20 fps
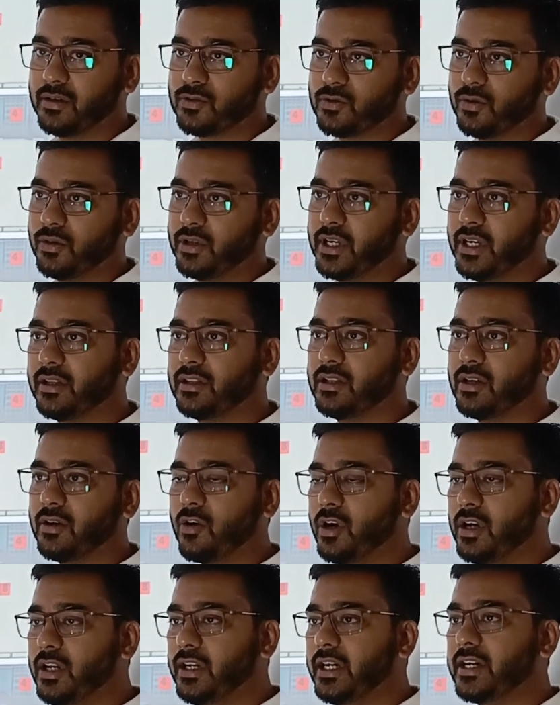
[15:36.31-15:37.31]
So here the
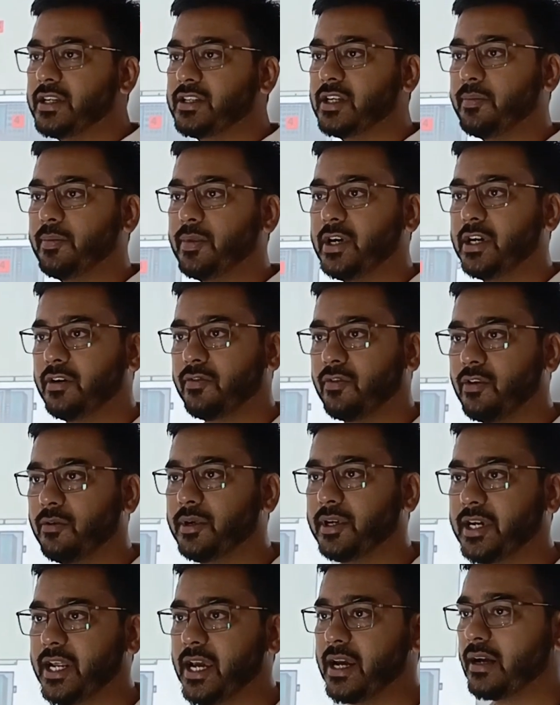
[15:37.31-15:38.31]
oil gets separated
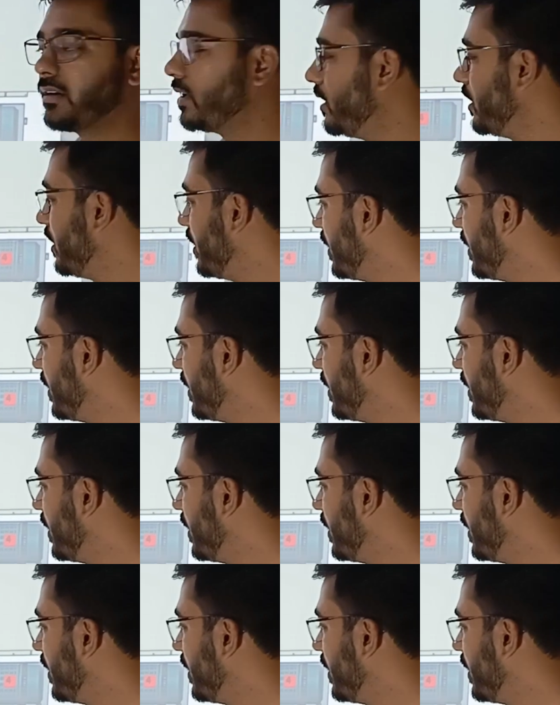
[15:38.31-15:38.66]
from the tank.